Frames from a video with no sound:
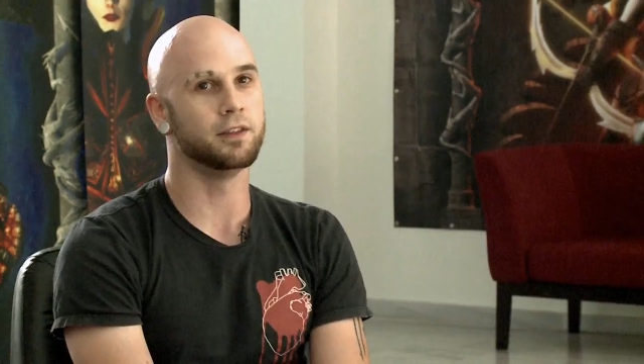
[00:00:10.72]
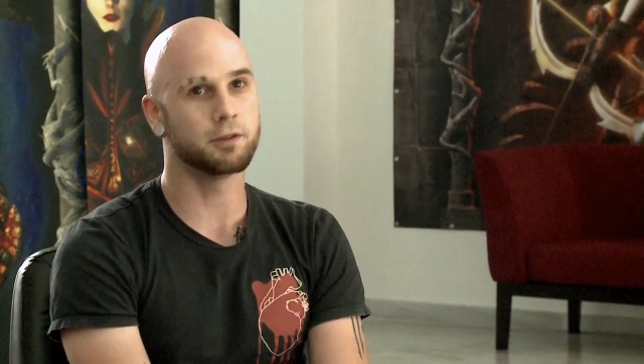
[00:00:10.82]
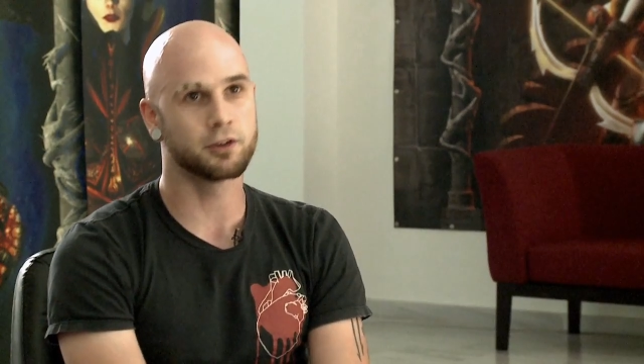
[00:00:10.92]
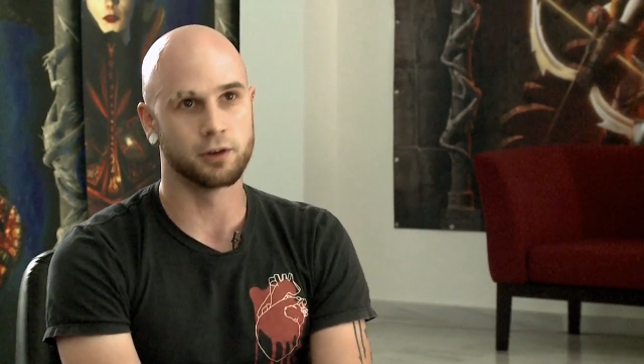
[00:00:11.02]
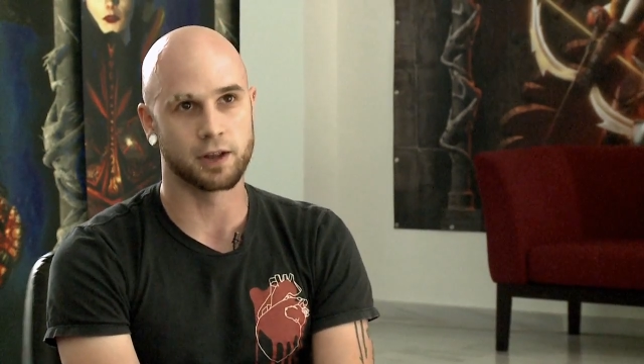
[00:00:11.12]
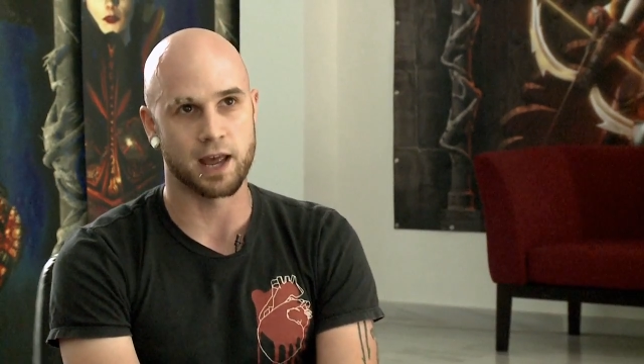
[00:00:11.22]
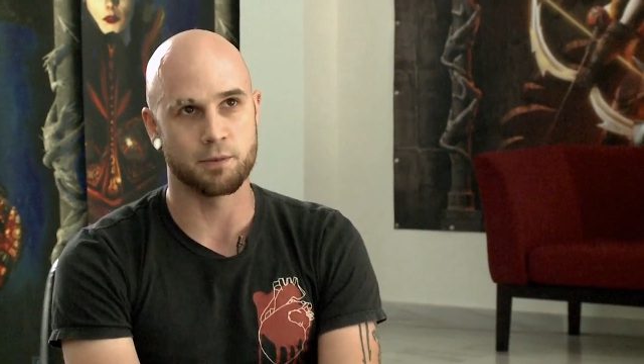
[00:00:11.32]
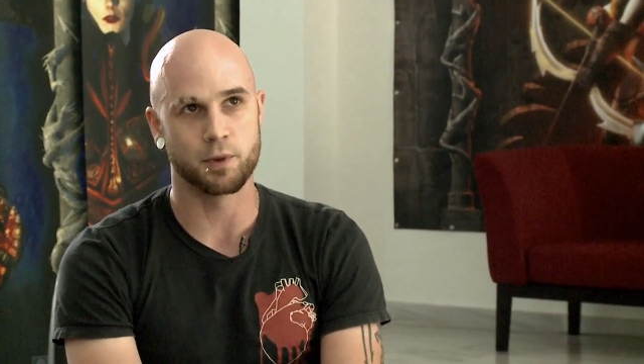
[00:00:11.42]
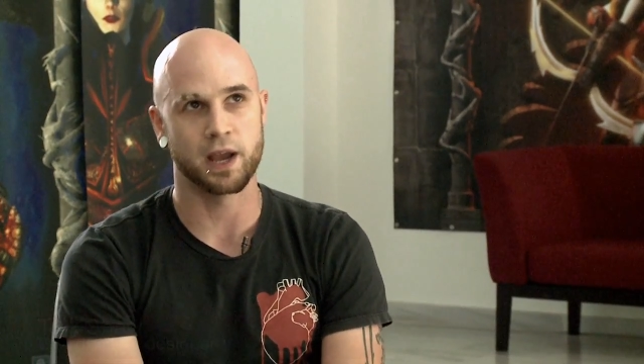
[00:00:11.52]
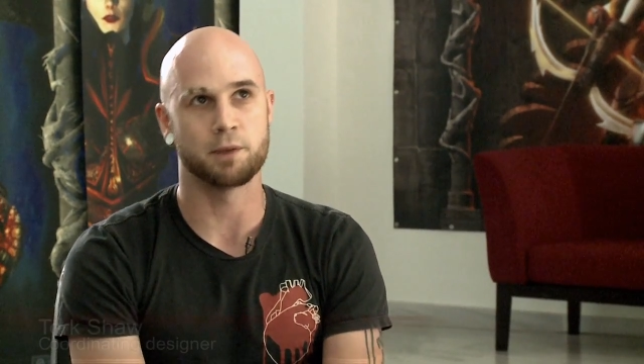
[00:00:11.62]
the original
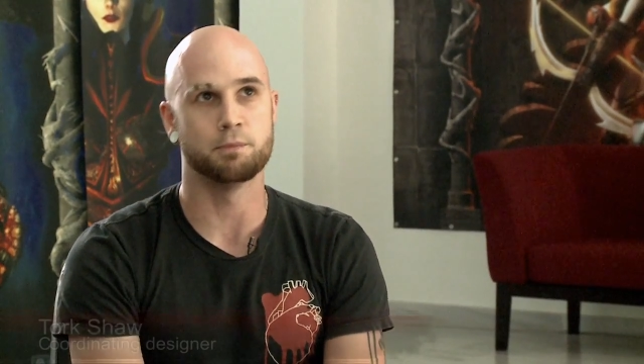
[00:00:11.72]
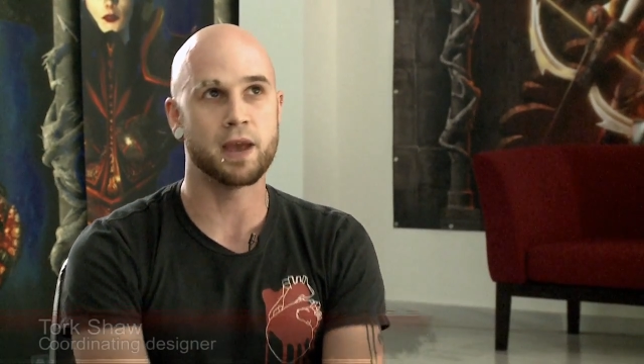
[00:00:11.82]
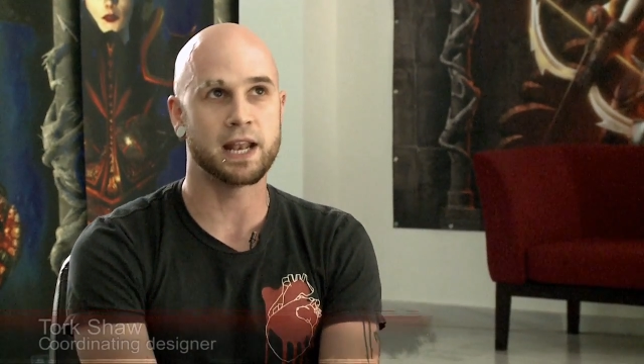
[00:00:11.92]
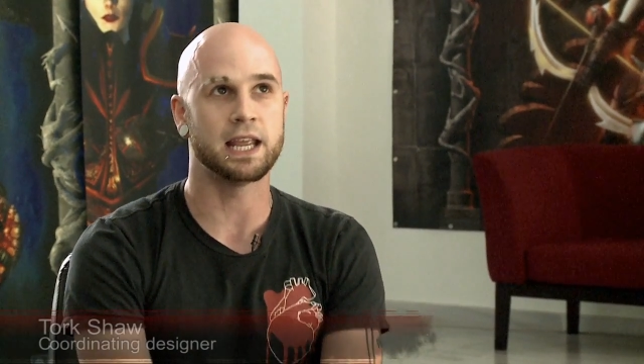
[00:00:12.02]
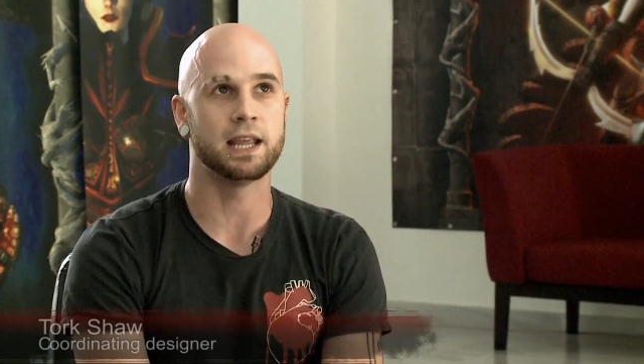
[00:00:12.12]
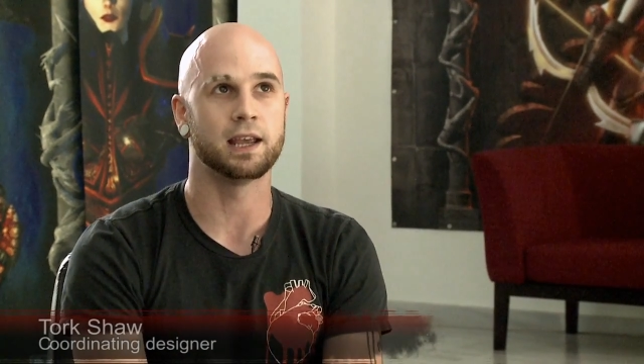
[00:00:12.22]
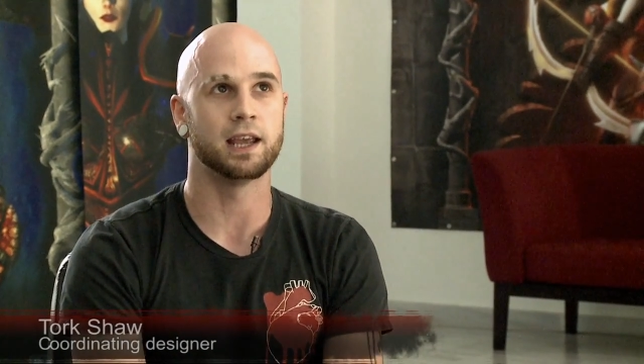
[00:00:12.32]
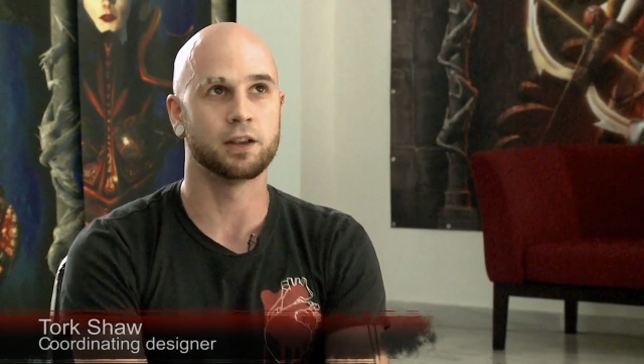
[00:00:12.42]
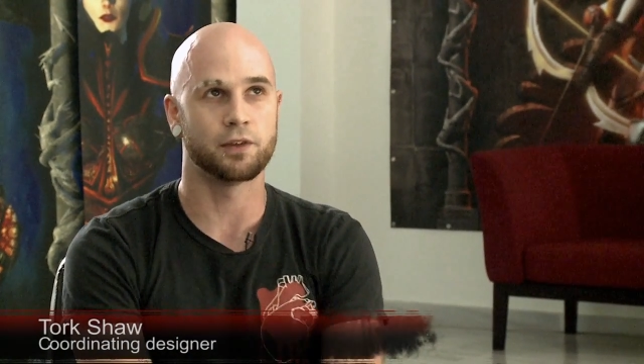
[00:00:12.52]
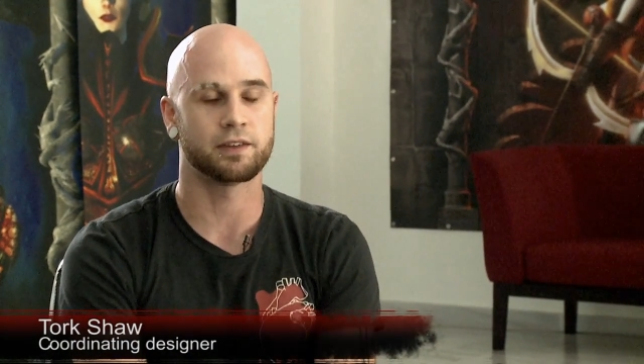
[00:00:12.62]
game we had many
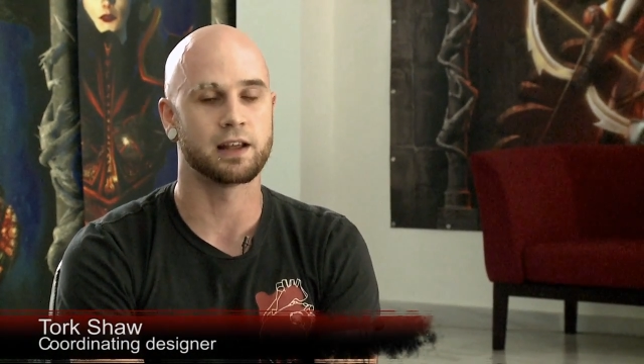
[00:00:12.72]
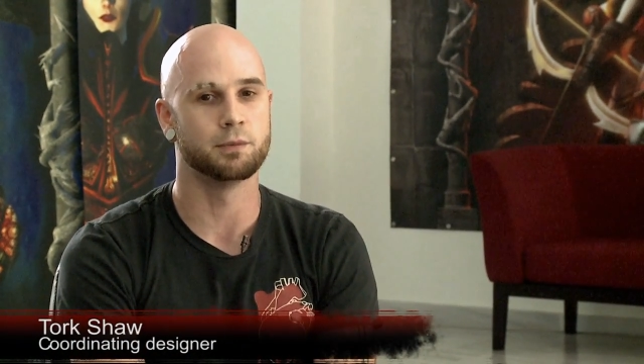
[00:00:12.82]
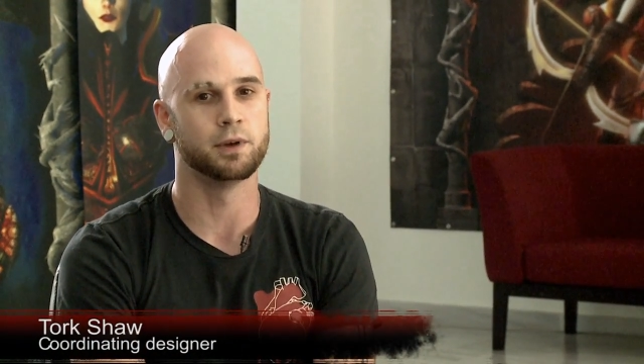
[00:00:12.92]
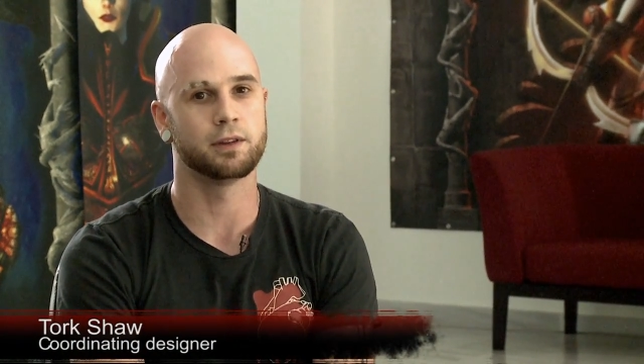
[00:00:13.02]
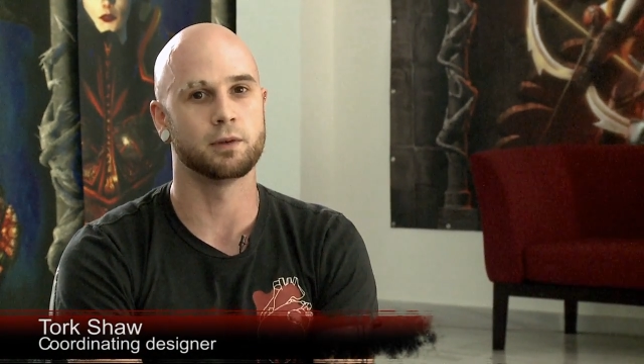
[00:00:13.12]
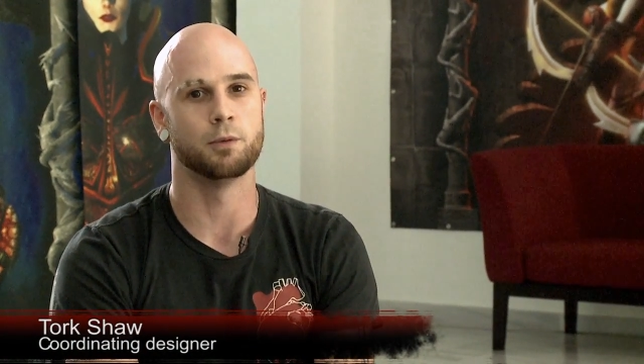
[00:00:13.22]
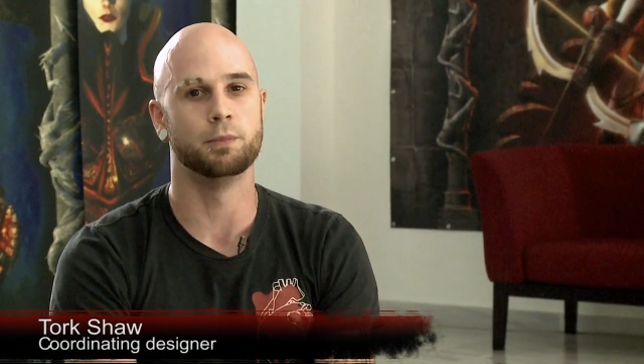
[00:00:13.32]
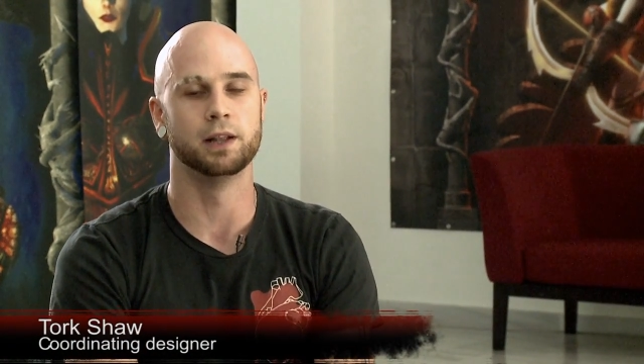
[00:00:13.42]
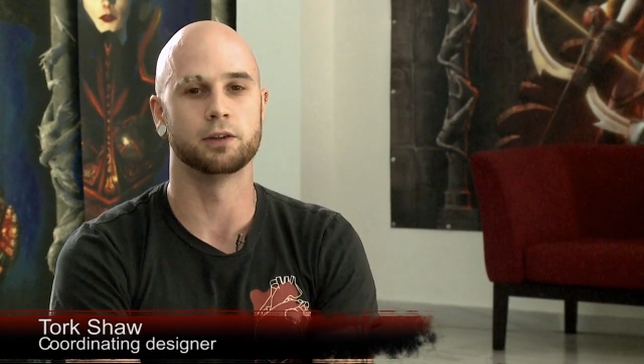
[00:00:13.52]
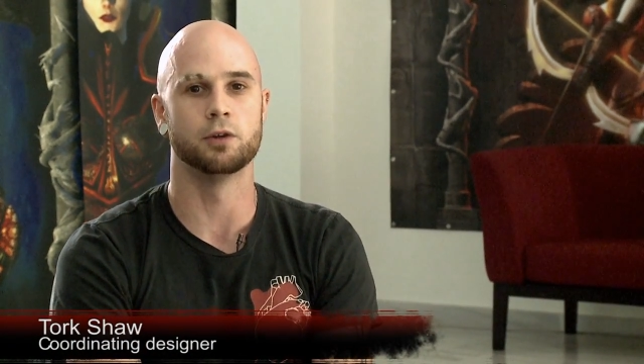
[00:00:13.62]
interface elements that were
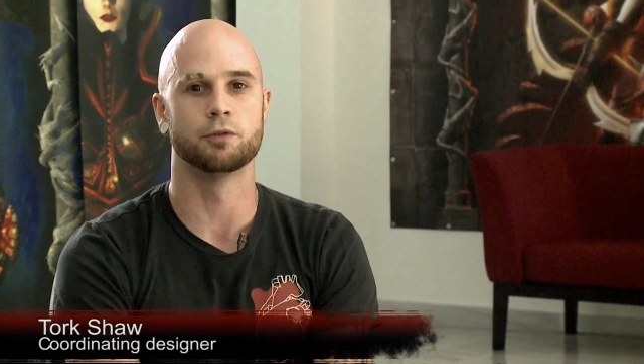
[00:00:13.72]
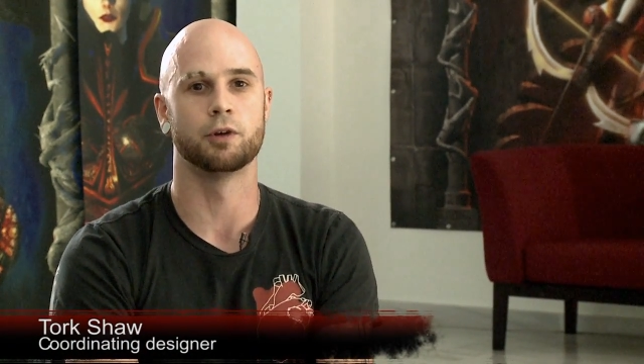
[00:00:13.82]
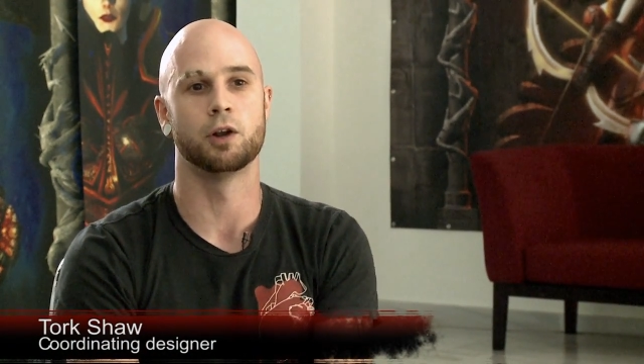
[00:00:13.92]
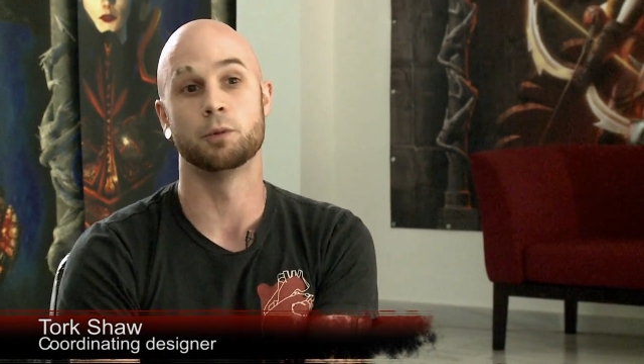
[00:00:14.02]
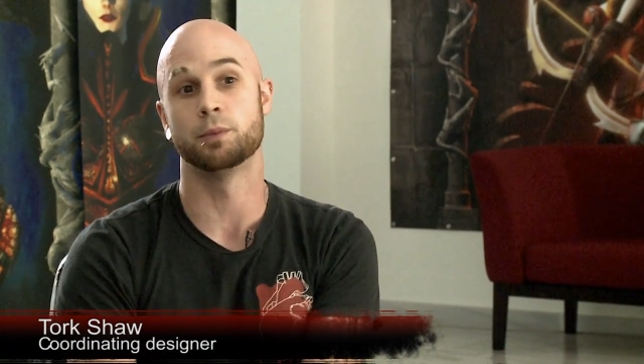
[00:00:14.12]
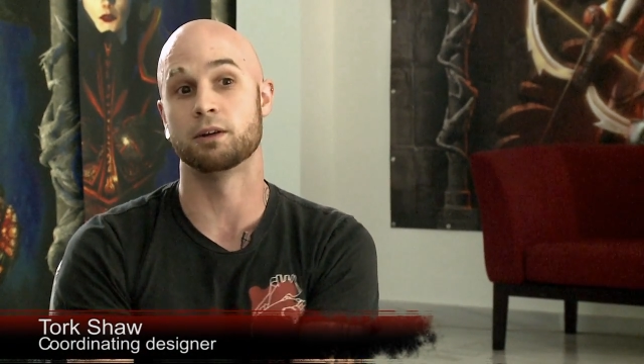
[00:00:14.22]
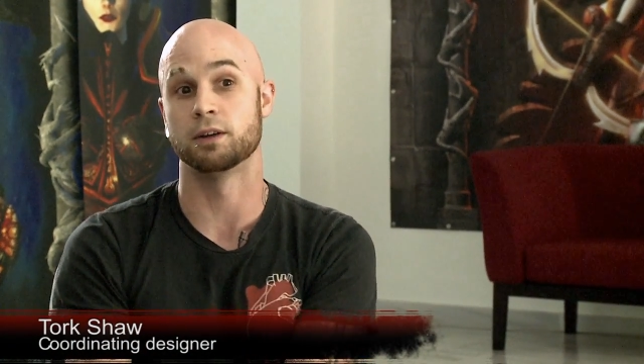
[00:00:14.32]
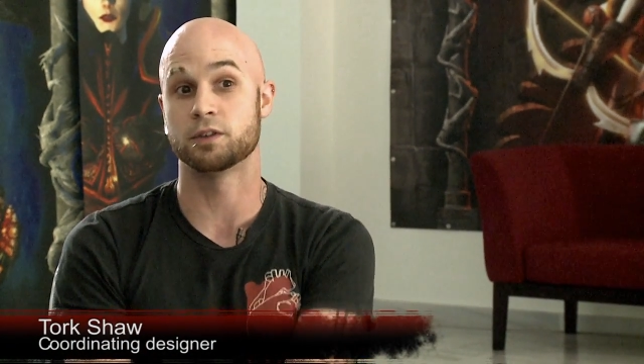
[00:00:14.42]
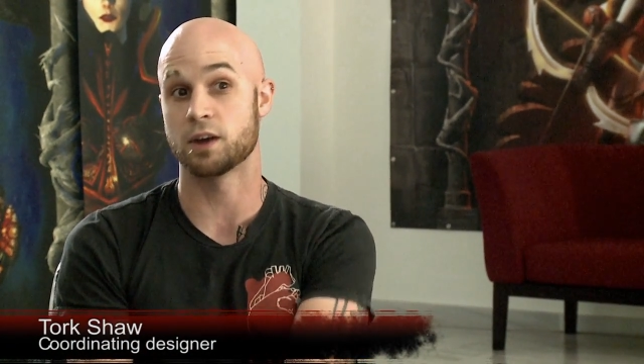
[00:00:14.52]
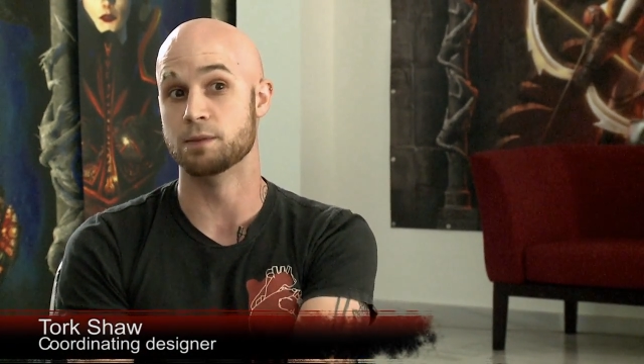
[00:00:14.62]
built over a long
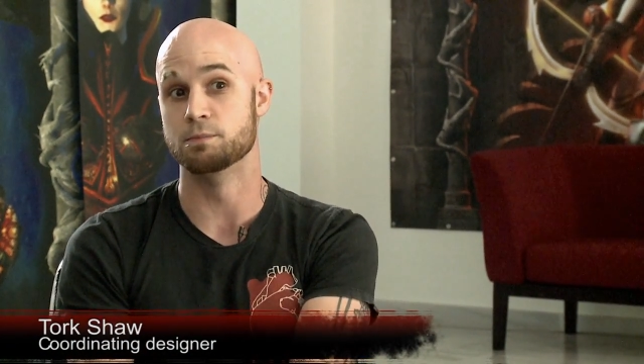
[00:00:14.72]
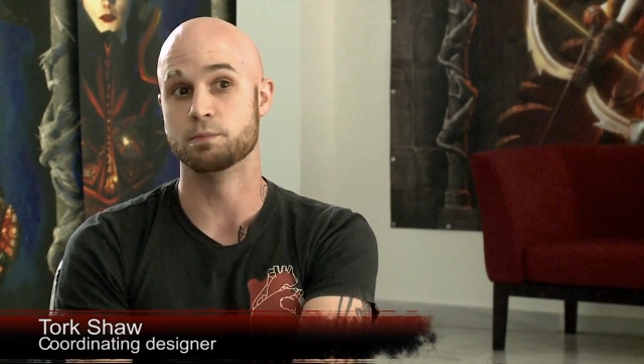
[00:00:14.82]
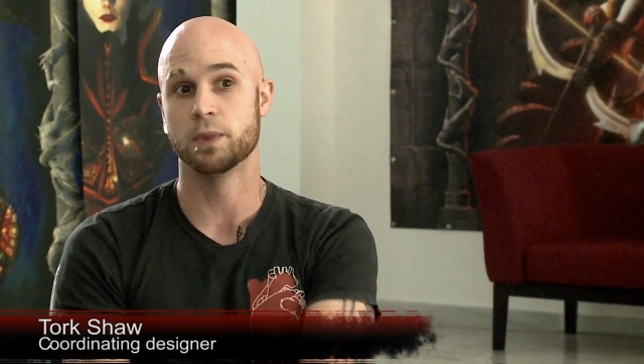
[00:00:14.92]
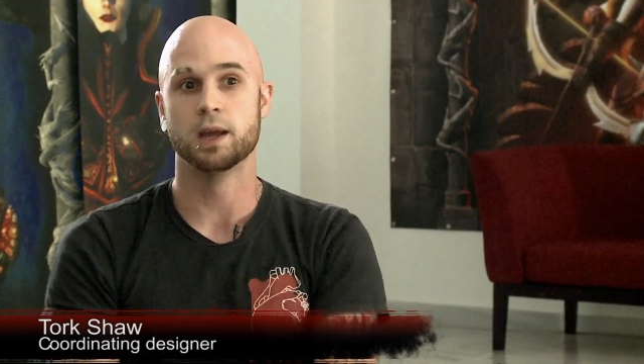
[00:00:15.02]
period of time.